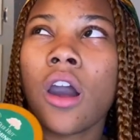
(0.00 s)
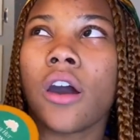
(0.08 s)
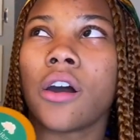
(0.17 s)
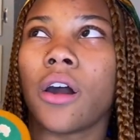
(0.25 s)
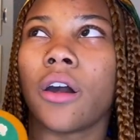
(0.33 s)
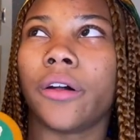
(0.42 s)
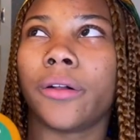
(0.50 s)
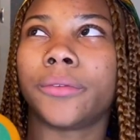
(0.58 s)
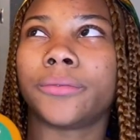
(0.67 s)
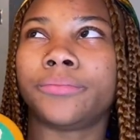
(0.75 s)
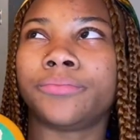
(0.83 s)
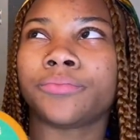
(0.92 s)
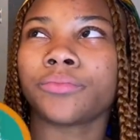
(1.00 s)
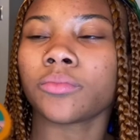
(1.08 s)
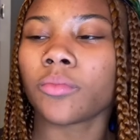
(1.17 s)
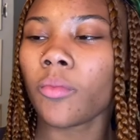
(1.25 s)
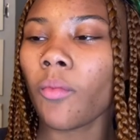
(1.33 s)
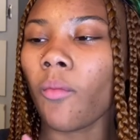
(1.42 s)
Um,
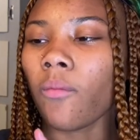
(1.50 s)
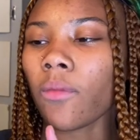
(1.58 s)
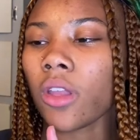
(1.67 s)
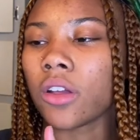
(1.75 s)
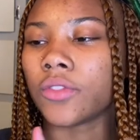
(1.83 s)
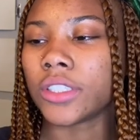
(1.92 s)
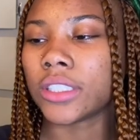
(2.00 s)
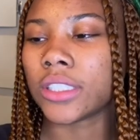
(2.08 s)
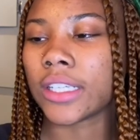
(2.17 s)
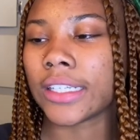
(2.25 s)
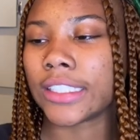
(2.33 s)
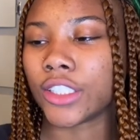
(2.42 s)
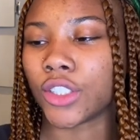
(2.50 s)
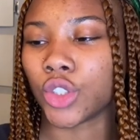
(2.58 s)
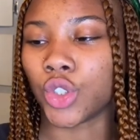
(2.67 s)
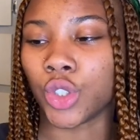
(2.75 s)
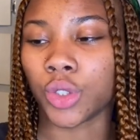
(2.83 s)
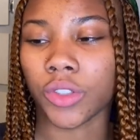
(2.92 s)
this is the
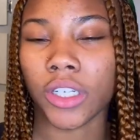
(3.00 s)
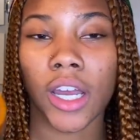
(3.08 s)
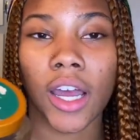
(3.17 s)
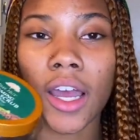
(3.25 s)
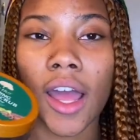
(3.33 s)
Tree Hut.